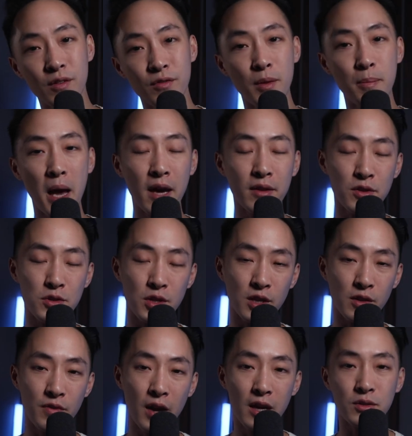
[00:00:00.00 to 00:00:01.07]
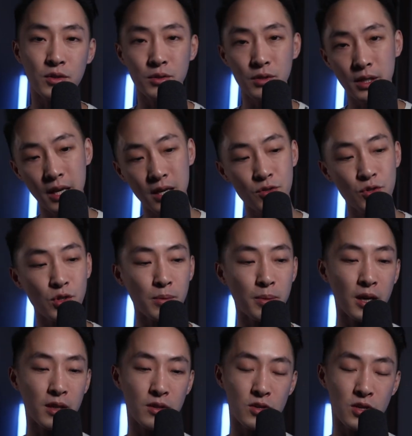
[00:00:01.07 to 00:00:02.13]
of the pathogenic factor, the exterior
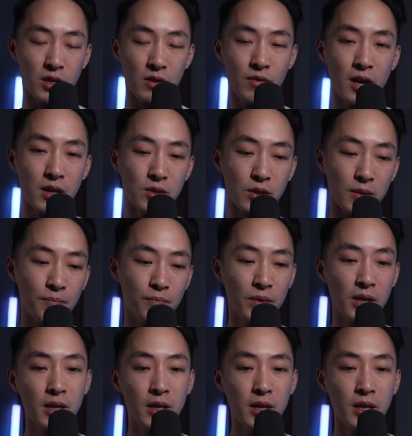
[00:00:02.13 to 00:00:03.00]
pathogenic factor,